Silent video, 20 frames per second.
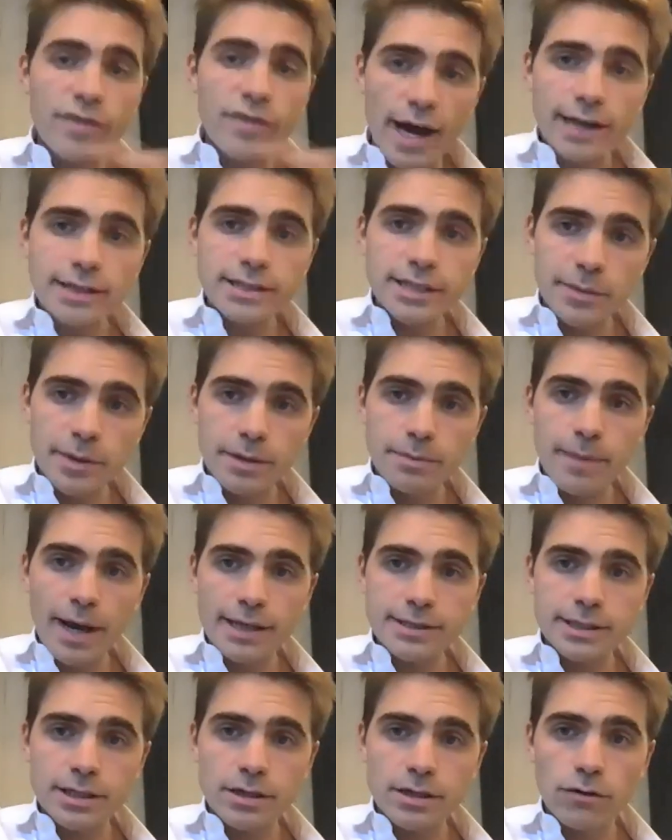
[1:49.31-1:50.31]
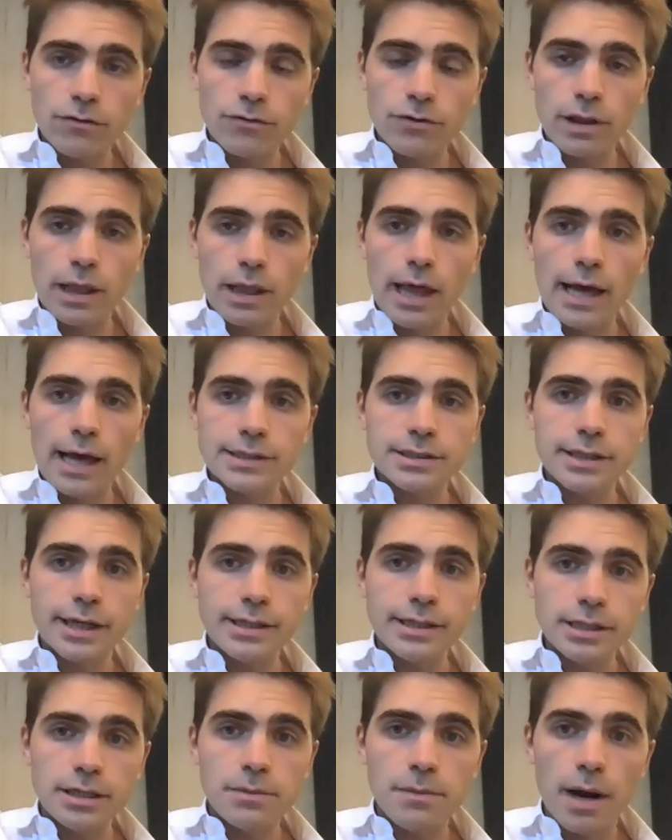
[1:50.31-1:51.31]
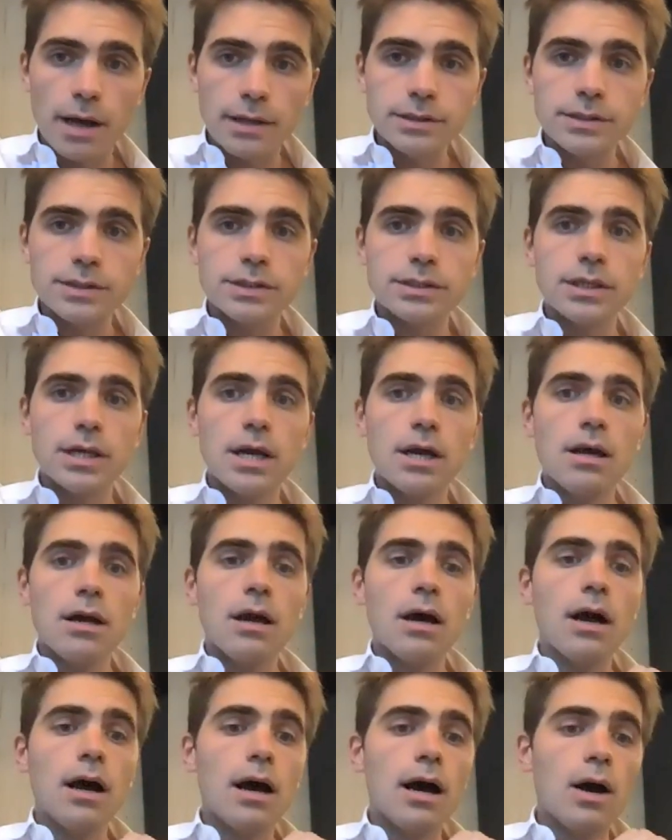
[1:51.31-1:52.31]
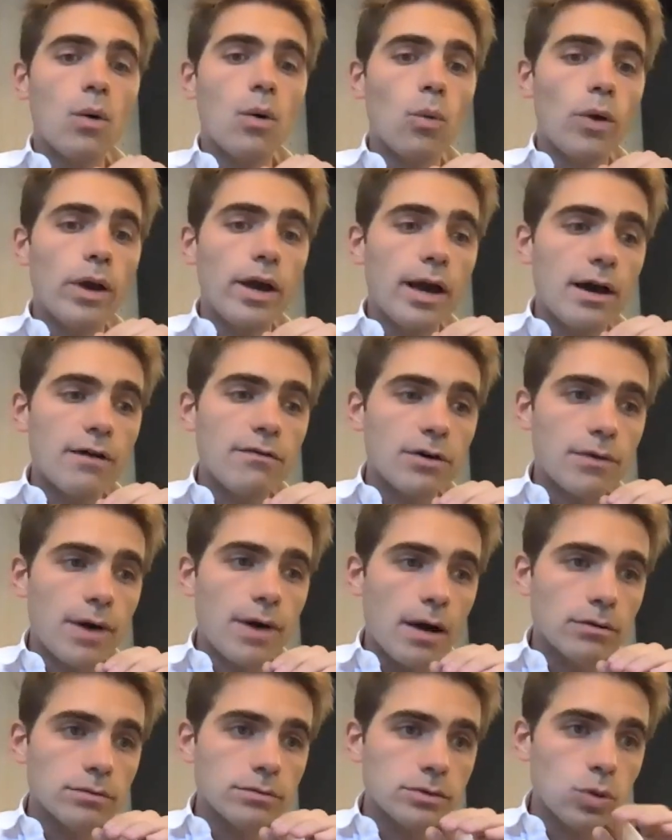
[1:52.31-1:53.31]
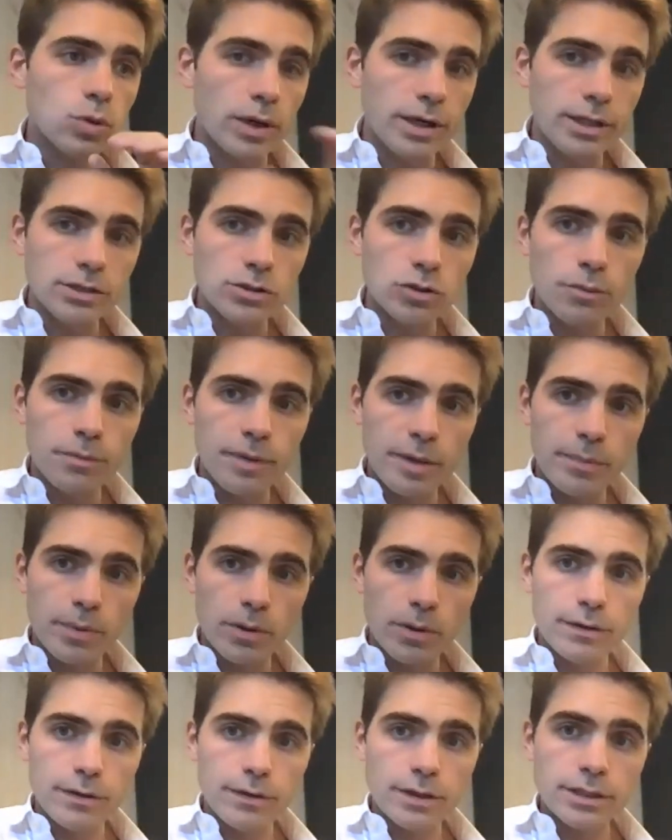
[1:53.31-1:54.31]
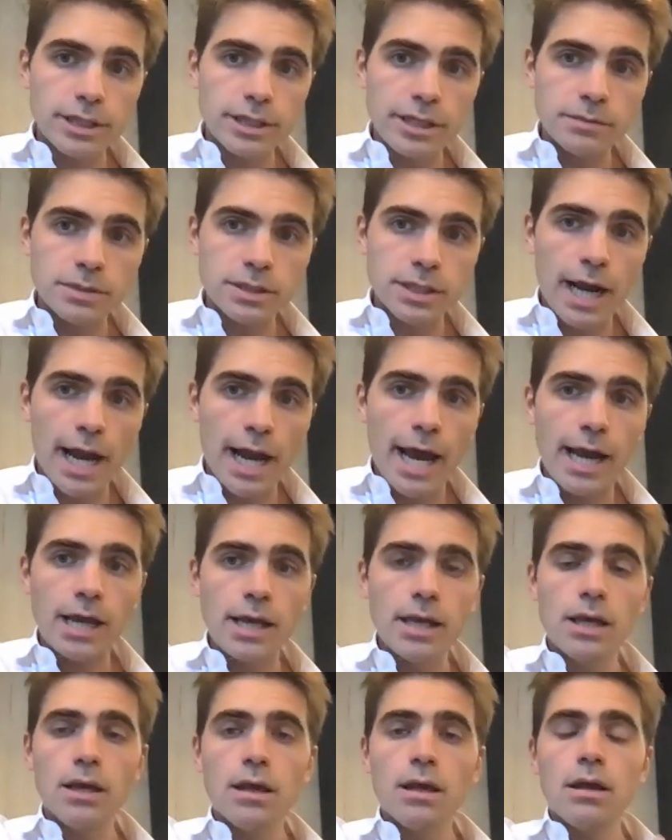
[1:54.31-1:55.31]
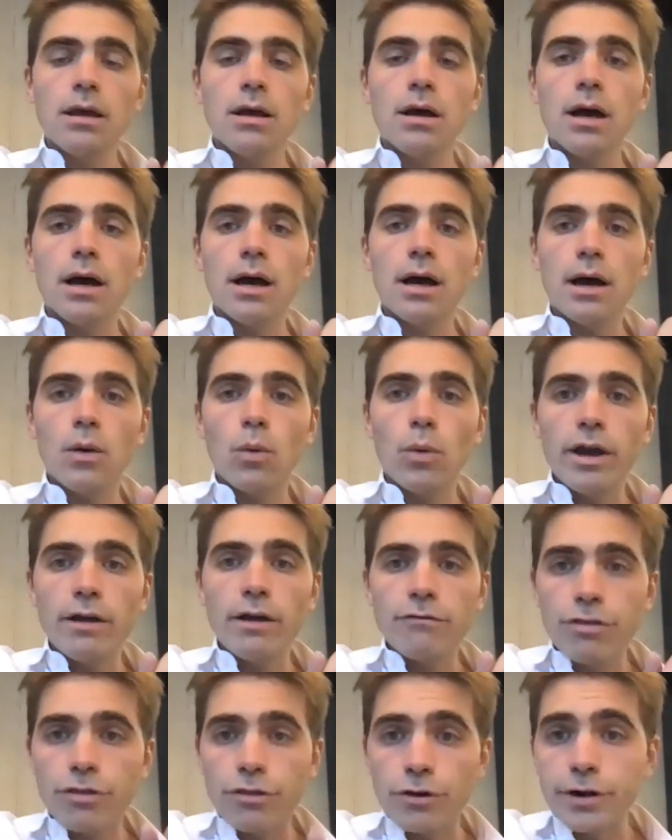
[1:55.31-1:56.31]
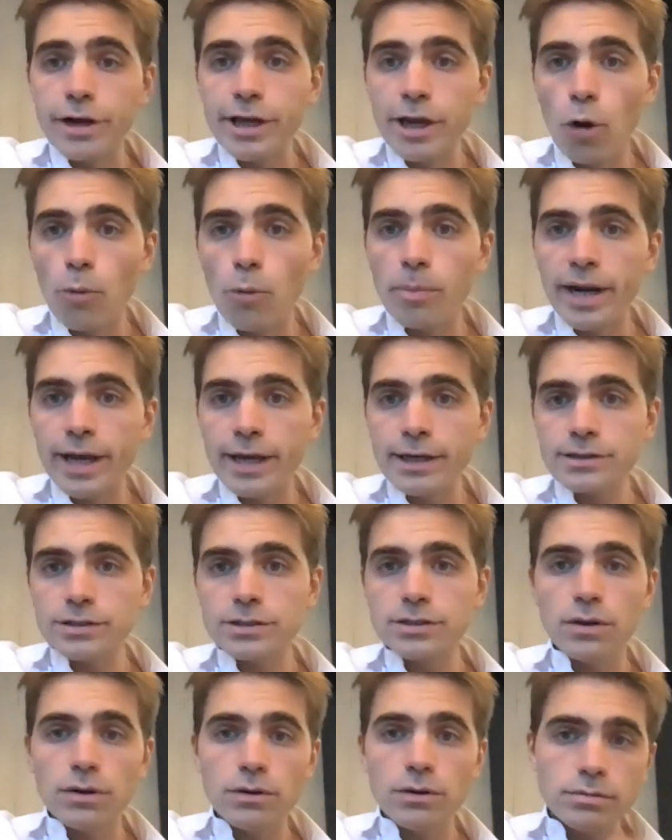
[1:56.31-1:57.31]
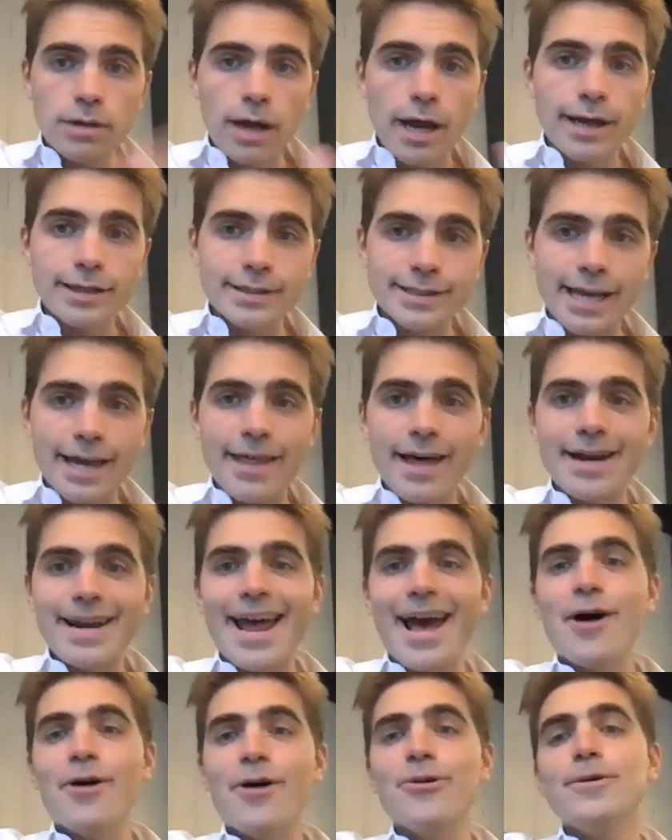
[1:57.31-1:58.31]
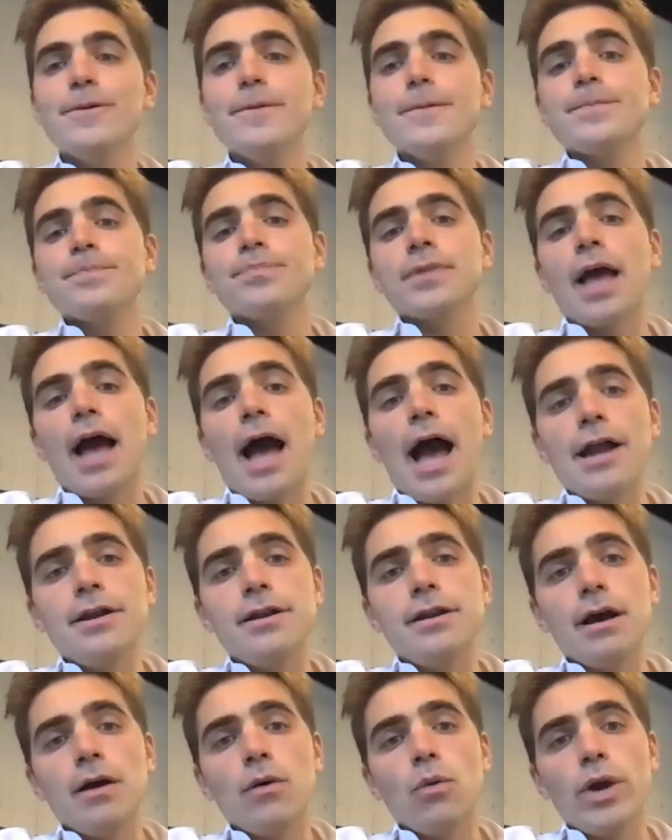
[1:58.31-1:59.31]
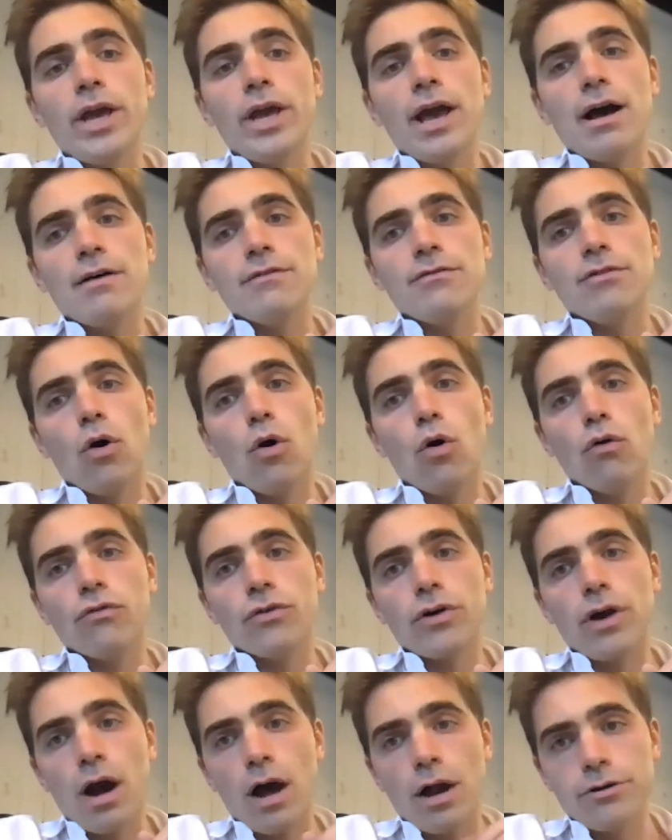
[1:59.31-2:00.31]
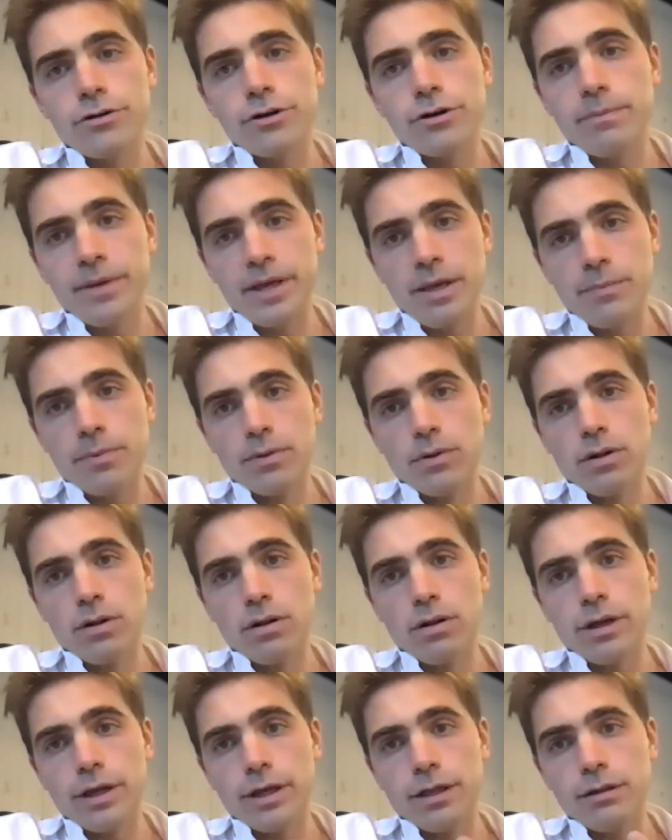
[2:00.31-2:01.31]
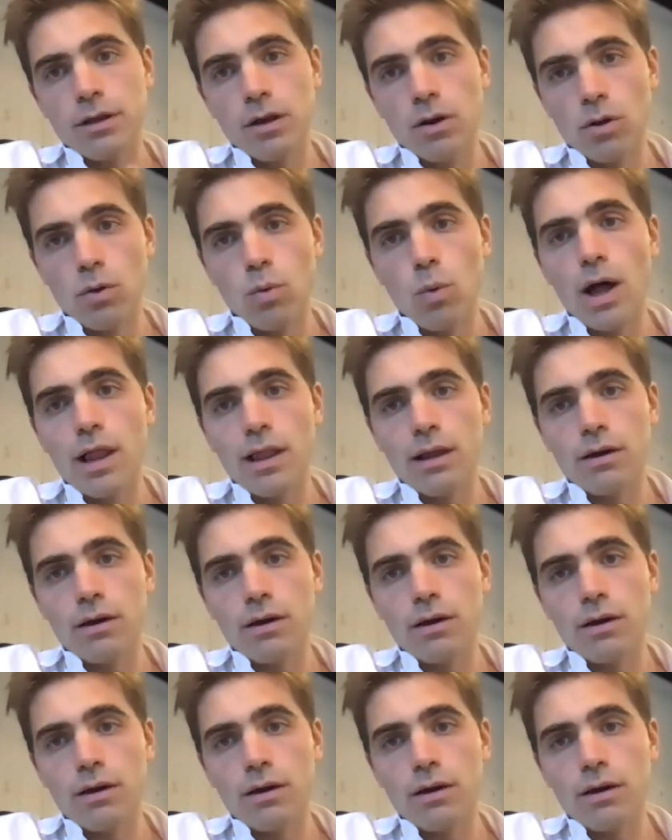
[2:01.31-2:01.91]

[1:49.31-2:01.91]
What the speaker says: had a team in Mexico for the last 18 months. We have around 22 people on the team today. We have 30 openings, so I can say that now. And we have over 100 people in the whole Ualá